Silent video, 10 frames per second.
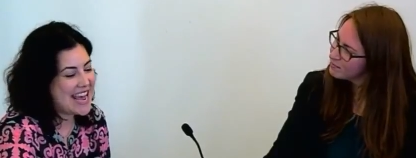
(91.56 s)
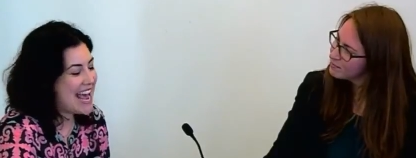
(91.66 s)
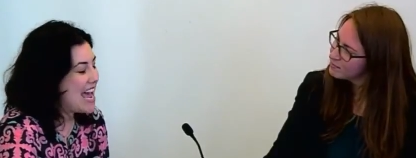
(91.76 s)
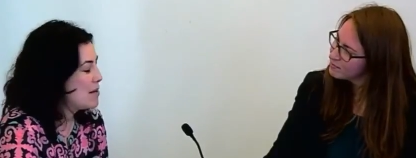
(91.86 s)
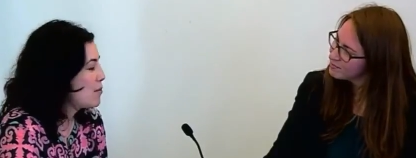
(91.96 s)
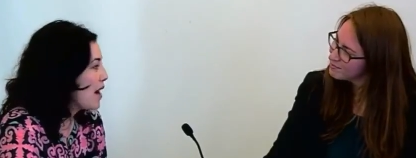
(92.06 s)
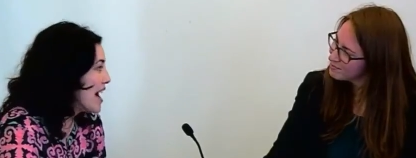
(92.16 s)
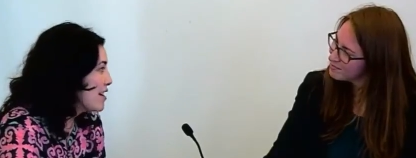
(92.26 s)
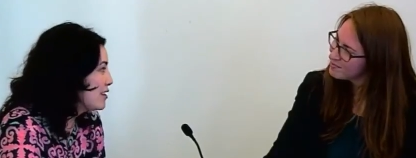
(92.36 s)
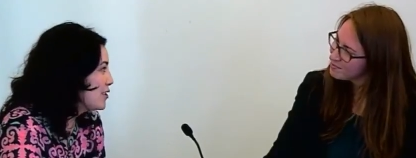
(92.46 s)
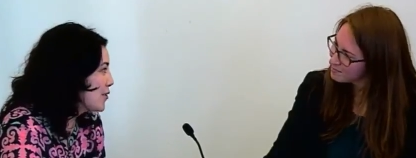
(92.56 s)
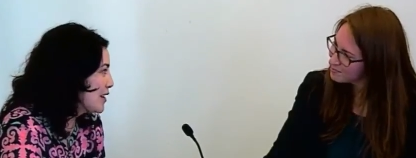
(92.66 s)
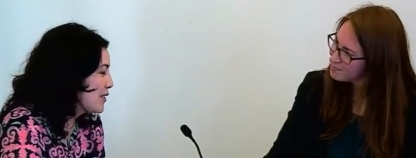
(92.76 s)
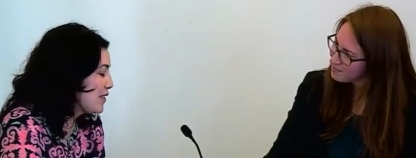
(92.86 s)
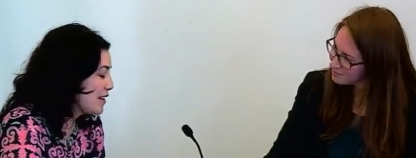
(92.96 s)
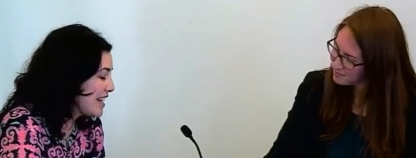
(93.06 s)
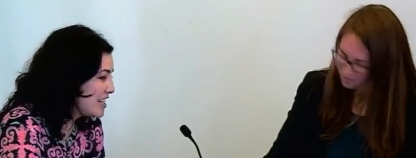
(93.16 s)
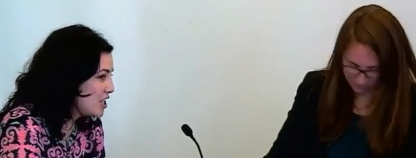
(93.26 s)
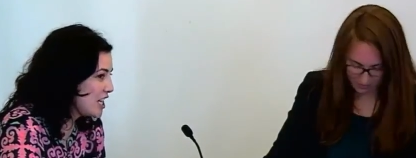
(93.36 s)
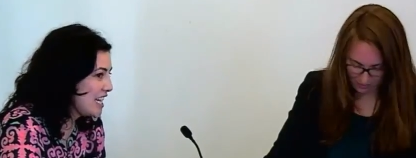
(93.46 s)
Speaker 1: And prior to joining the
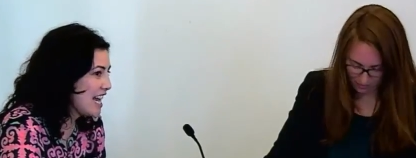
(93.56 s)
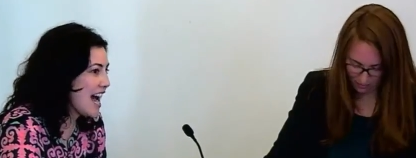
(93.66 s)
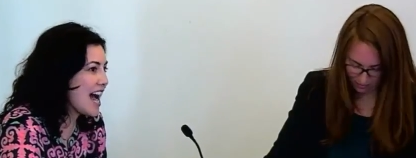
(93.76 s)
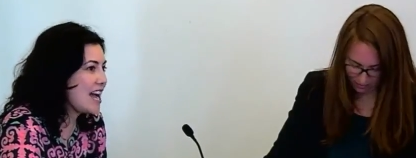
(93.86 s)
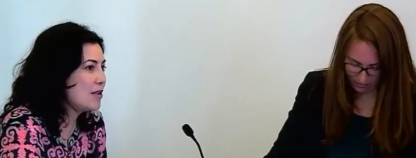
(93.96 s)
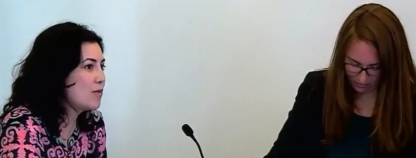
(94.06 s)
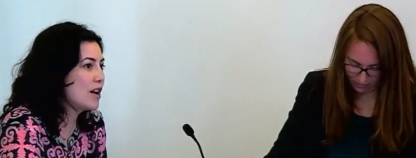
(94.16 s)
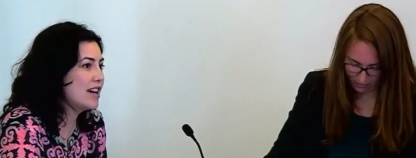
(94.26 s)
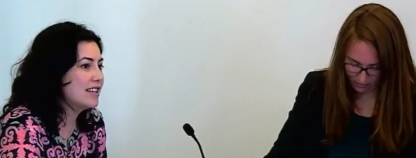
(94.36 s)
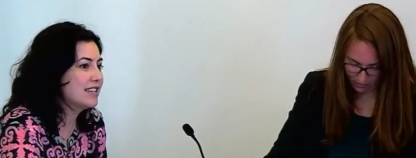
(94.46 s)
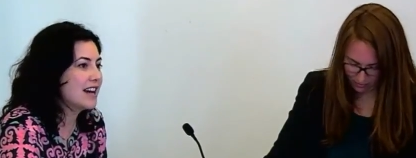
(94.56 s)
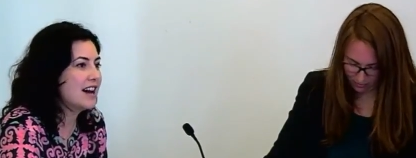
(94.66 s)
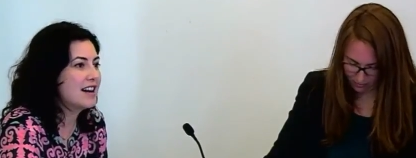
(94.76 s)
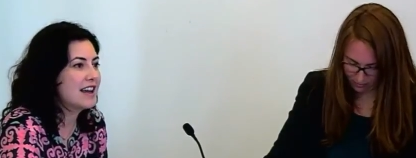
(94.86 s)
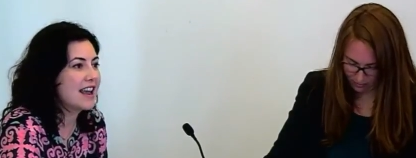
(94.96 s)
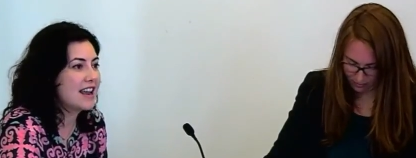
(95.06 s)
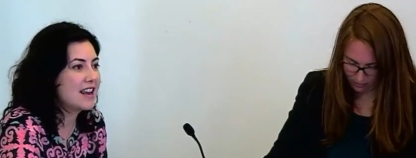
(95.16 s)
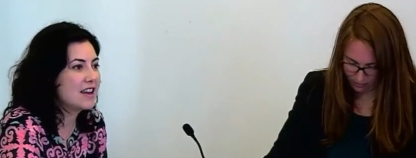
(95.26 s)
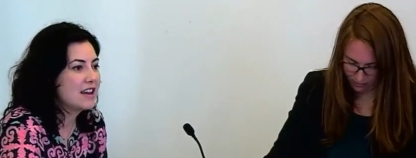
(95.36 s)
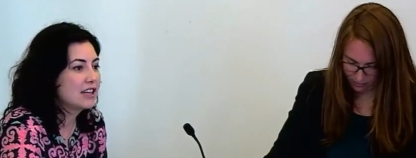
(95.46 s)
foundation, I was uh,
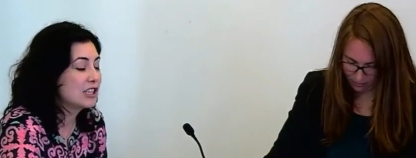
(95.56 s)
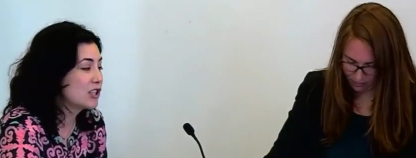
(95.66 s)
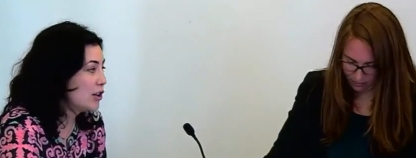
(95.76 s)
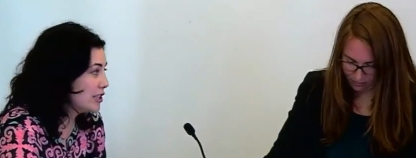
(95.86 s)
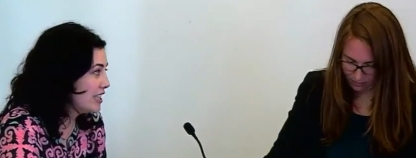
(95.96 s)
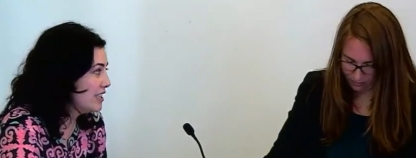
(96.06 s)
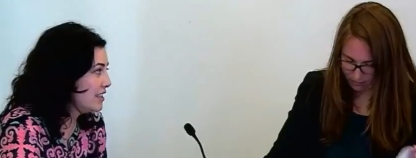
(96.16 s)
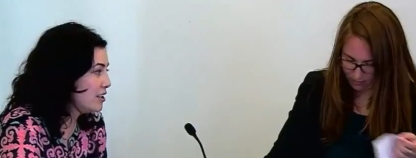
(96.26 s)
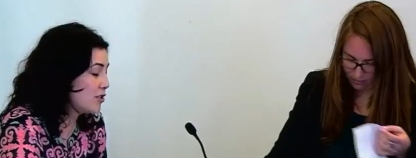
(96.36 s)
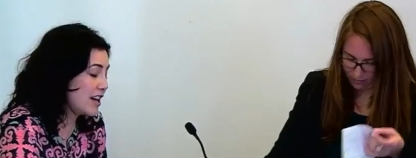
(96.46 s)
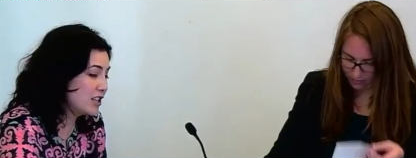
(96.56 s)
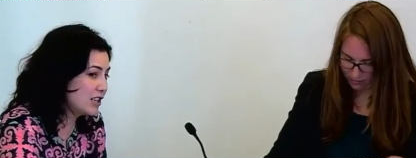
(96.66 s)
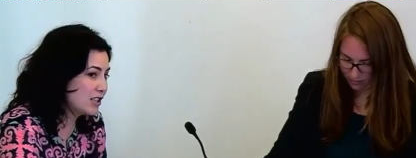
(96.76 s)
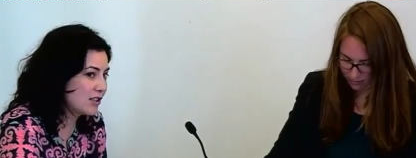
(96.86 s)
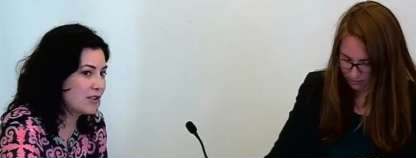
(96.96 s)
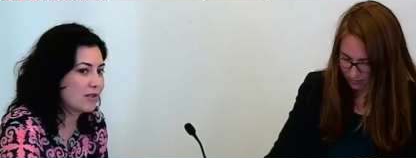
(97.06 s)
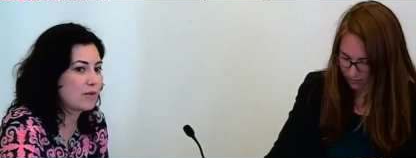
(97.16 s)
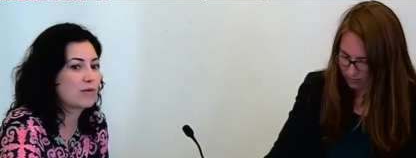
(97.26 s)
a consultant, a strategy consultant